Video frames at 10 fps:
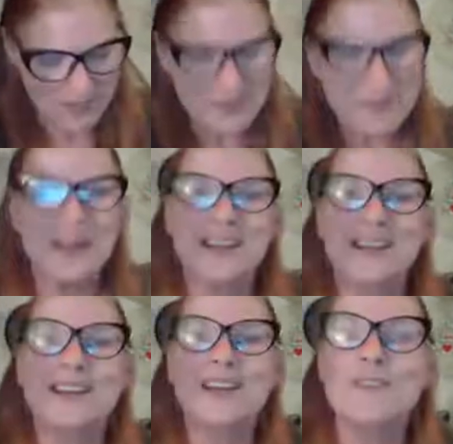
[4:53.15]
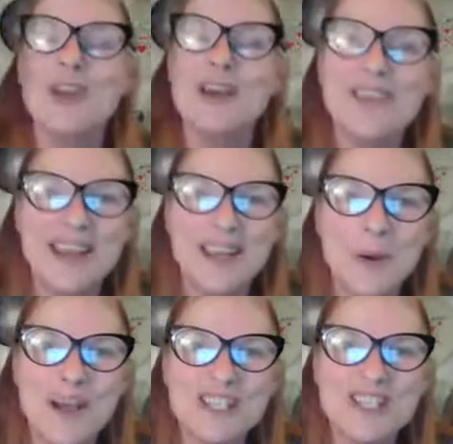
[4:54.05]
It's right here if you have any
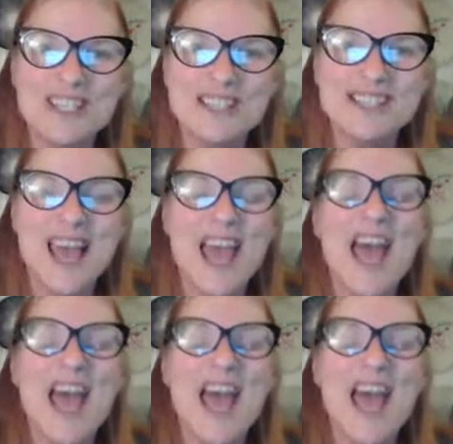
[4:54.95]
questions.